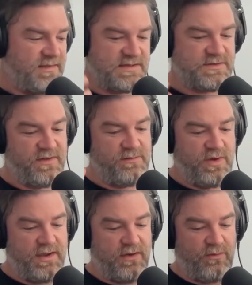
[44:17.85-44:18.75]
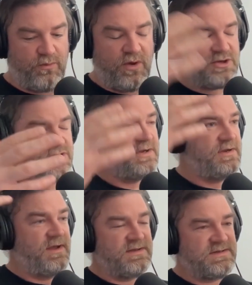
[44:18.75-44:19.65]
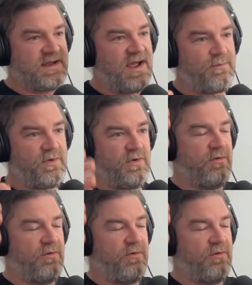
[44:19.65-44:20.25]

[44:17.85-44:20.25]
of this film where you're watching DiCaprio